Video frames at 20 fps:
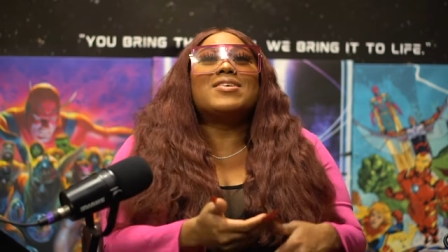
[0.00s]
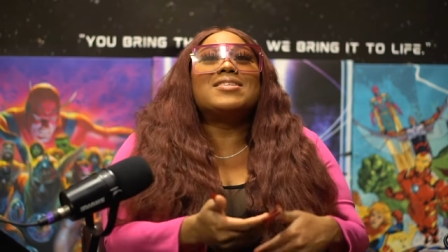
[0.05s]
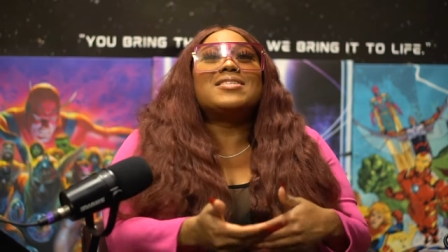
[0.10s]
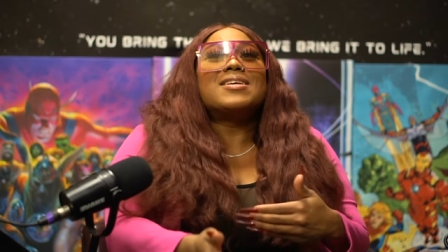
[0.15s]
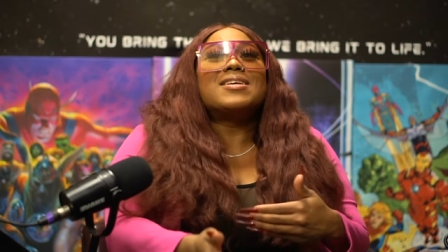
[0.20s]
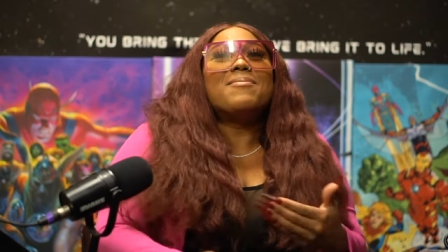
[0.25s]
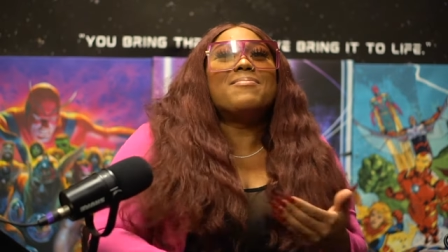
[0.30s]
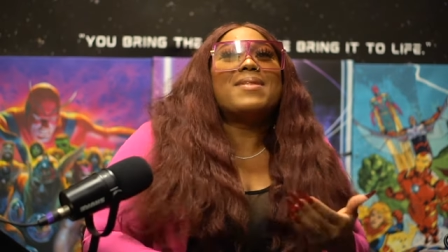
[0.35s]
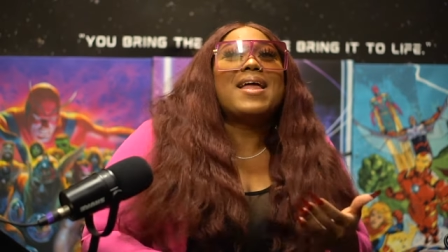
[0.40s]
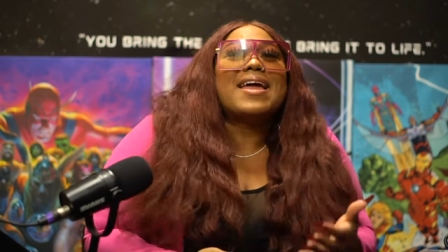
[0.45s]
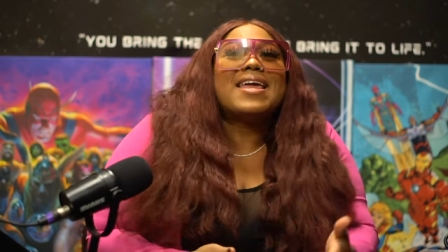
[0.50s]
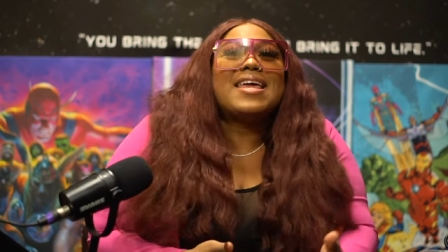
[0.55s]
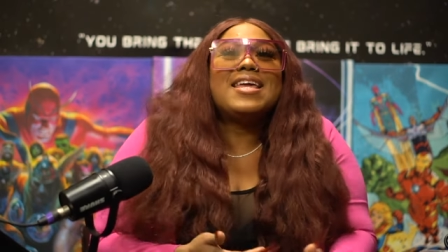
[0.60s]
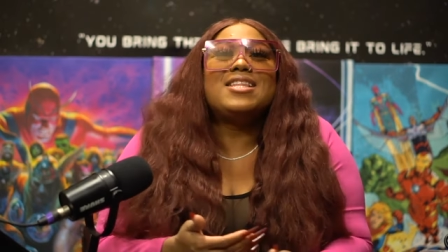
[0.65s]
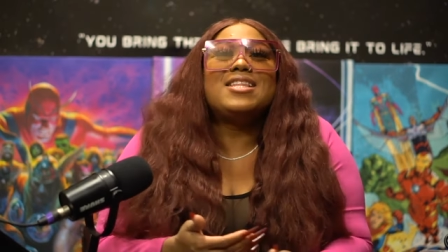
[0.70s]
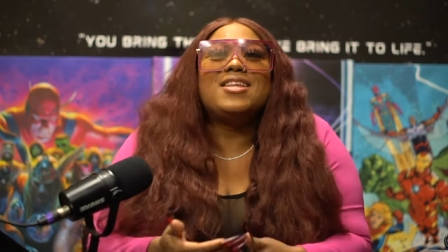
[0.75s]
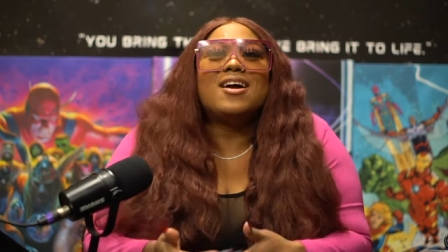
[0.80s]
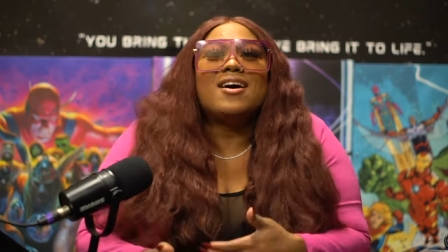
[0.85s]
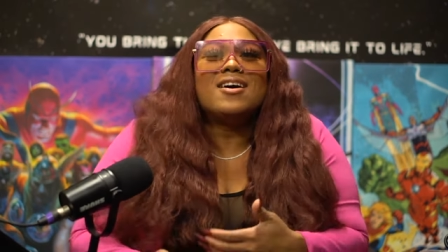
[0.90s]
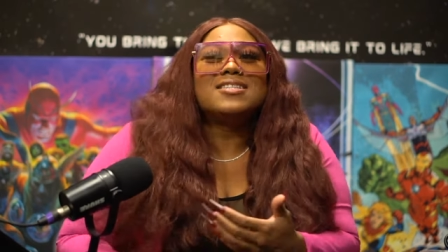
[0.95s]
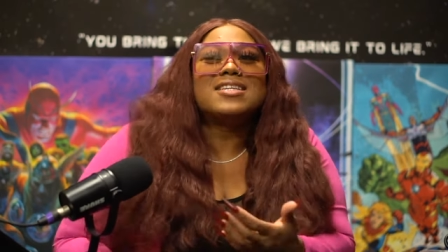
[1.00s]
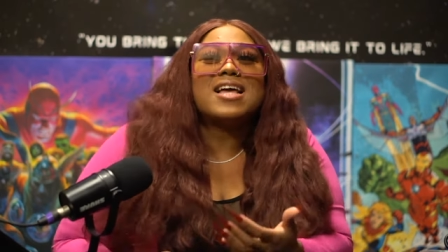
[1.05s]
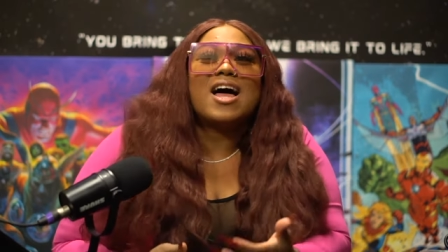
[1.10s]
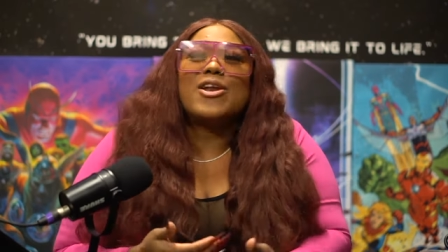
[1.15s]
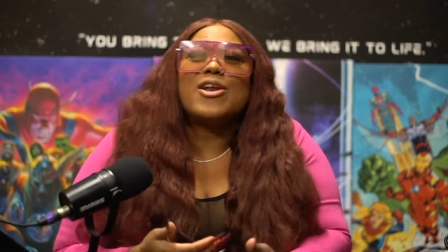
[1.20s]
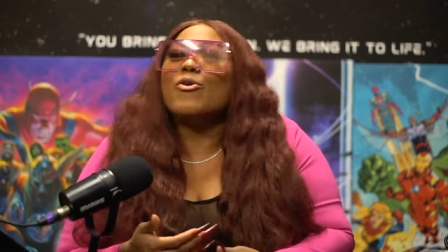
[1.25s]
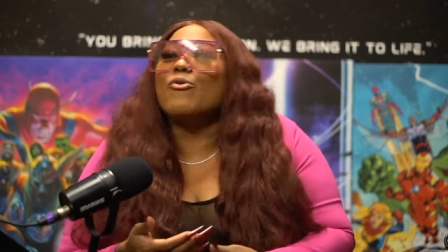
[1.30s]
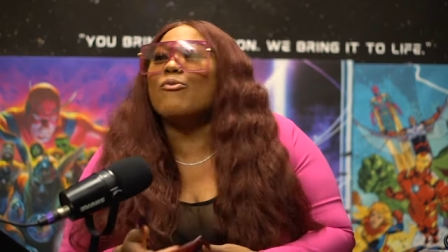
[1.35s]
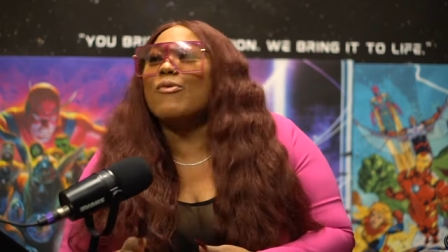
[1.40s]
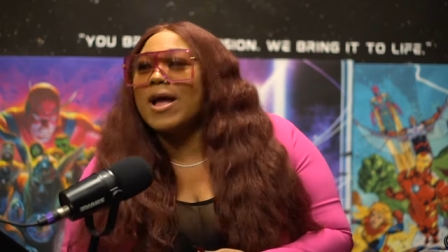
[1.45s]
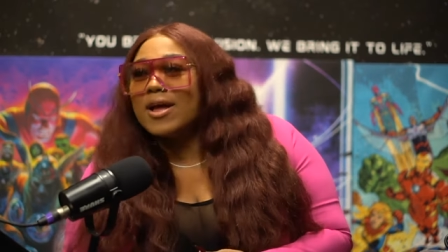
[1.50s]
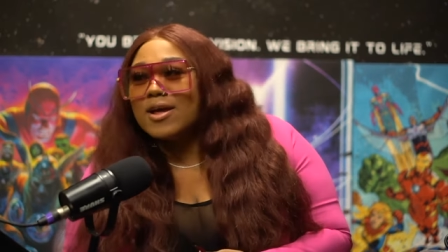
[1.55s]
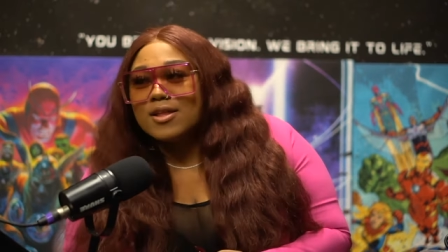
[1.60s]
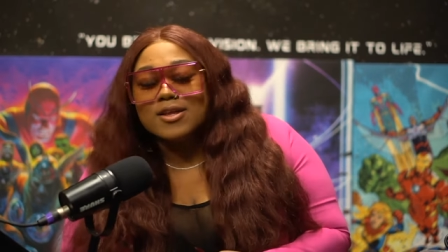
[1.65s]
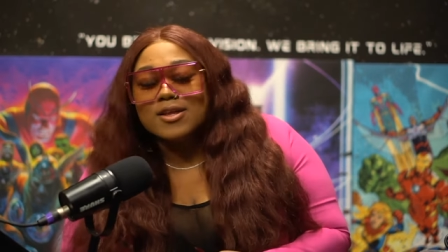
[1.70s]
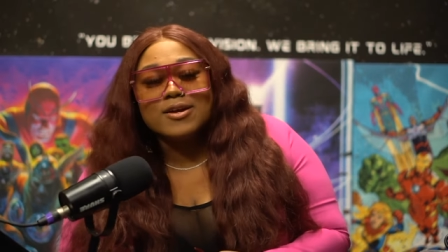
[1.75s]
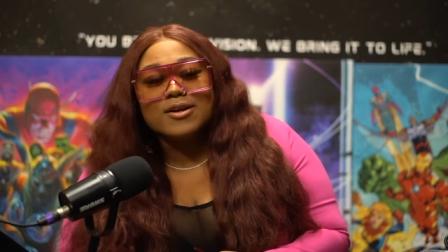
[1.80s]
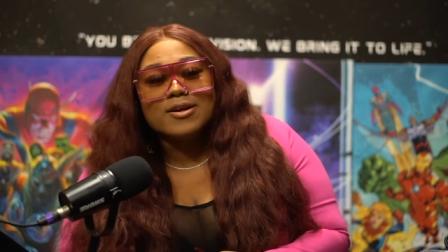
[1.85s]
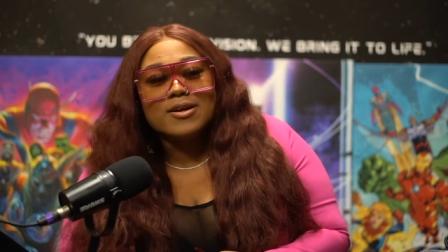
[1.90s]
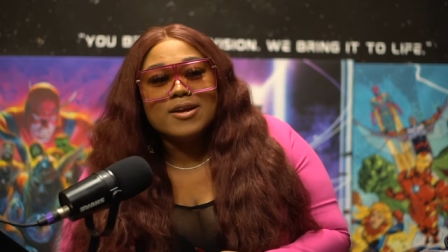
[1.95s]
it's something that he does on a
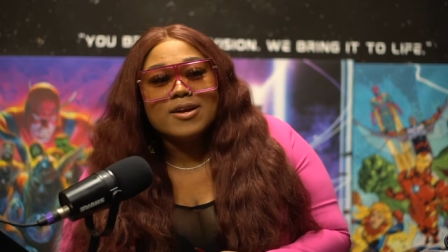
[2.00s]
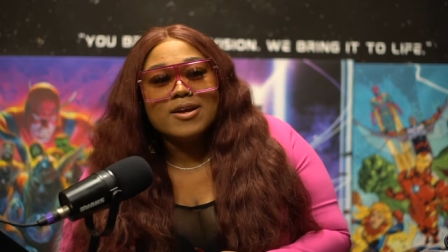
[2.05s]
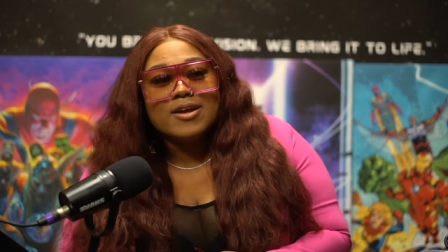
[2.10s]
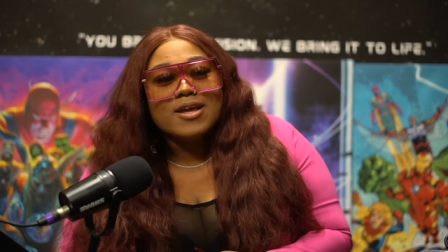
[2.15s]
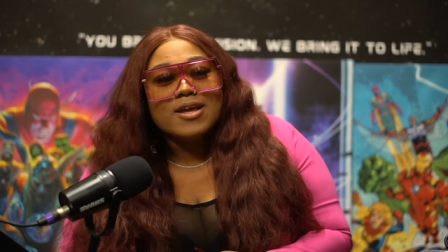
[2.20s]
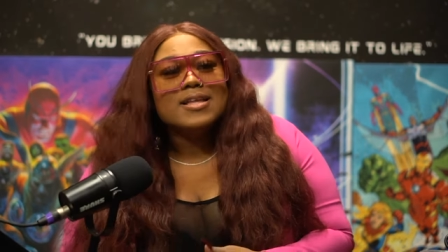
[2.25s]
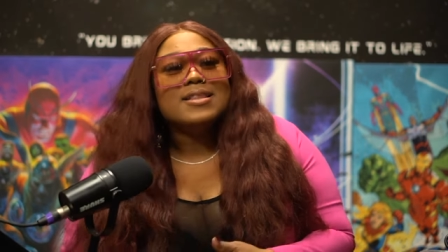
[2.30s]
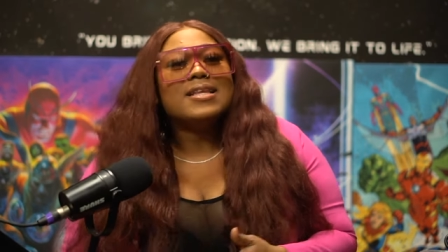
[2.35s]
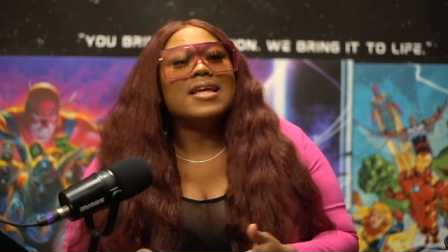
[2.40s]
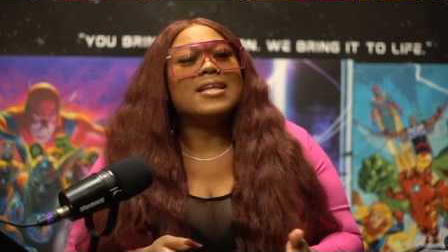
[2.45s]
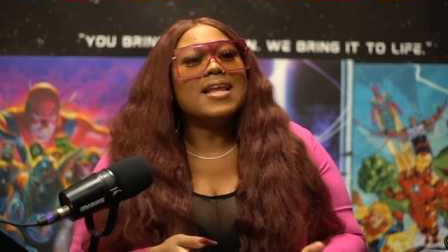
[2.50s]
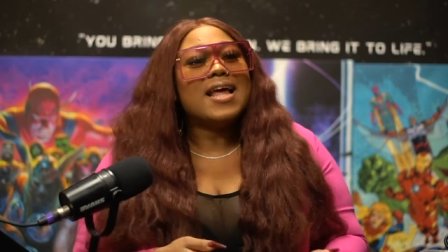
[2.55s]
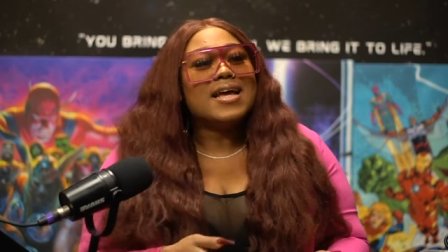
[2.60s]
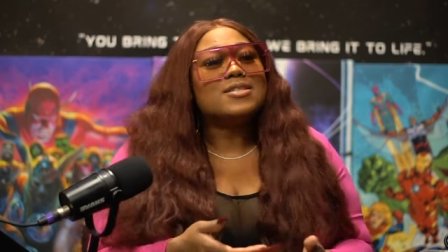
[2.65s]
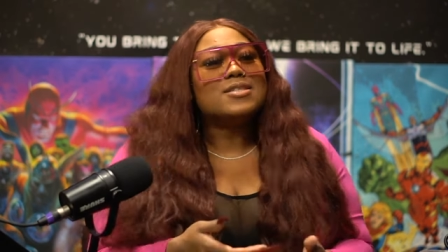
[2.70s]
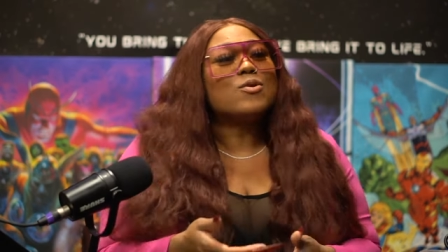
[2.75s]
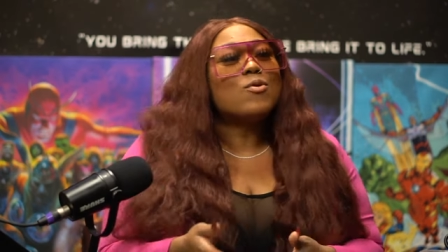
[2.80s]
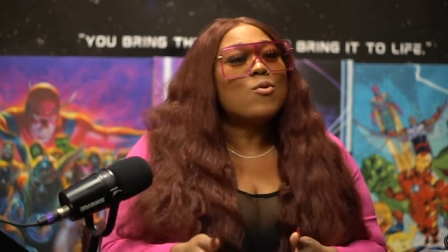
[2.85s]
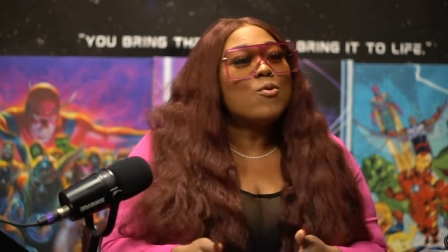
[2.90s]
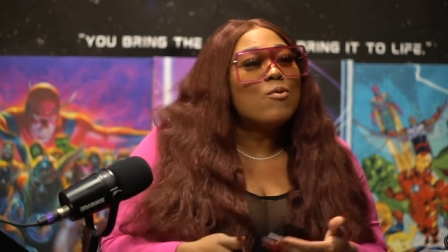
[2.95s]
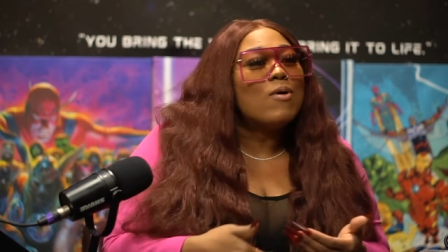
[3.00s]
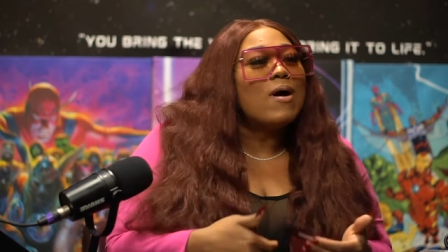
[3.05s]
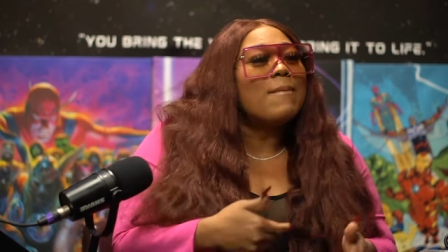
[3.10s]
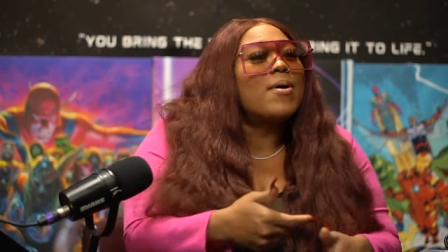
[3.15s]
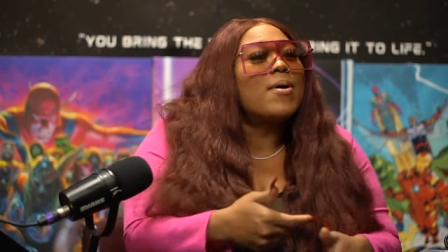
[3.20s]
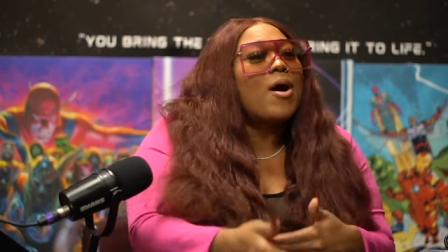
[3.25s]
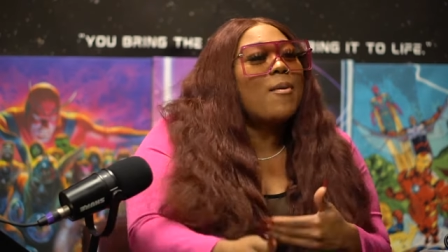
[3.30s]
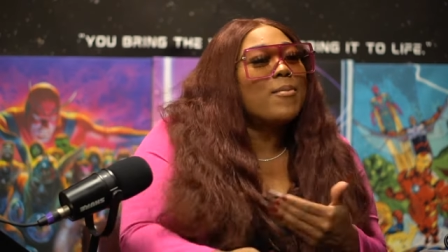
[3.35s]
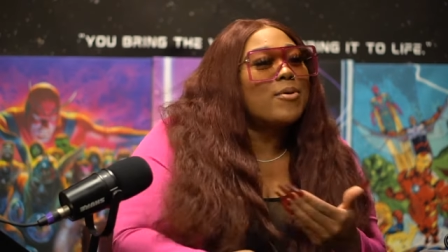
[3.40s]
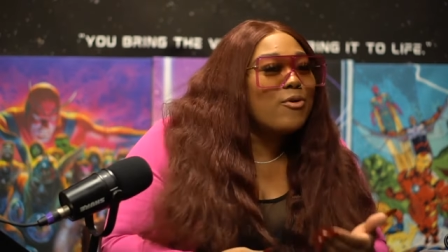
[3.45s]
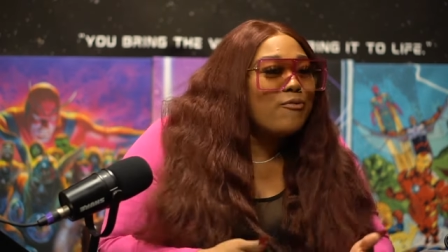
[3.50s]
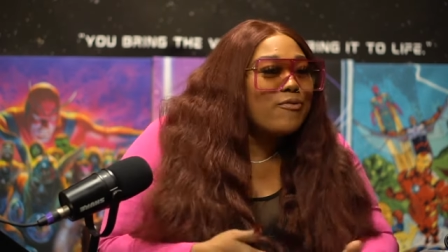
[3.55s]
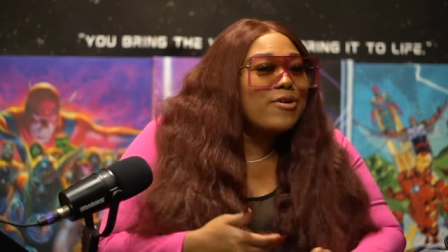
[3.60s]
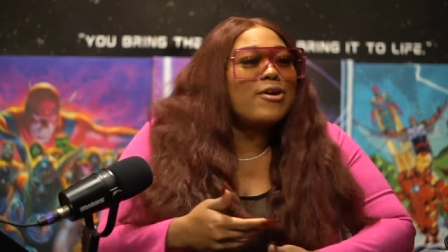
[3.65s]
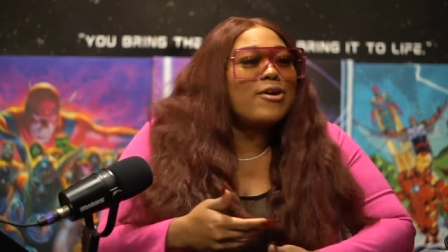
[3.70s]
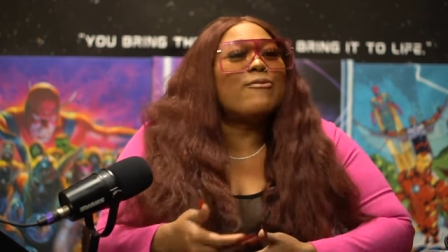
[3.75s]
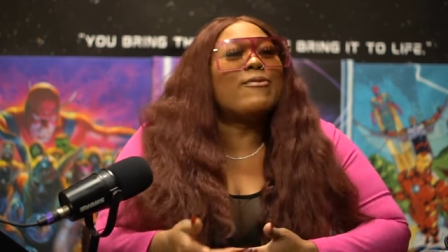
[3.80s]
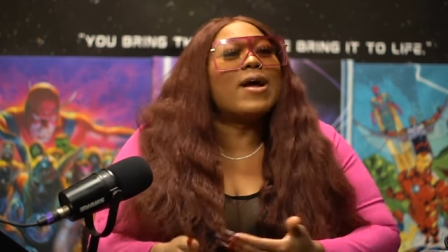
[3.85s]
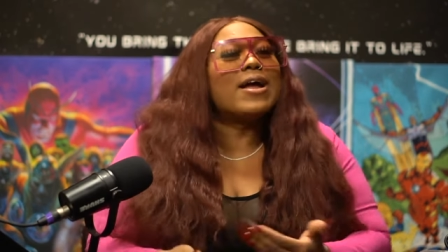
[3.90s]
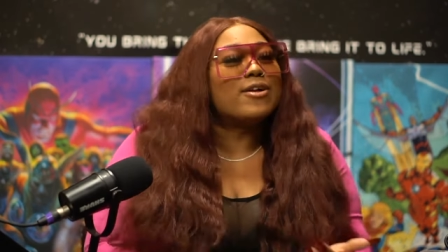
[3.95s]
regular, then that's cool. I'm coming over
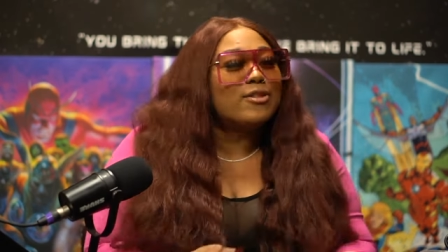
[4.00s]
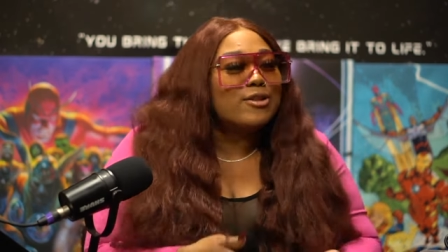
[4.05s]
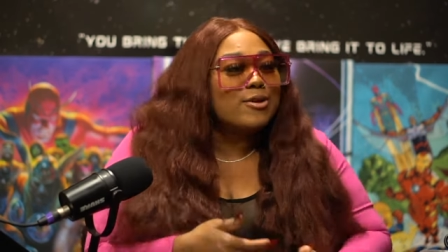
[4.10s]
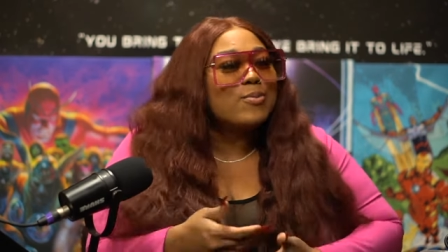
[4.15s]
there regularly.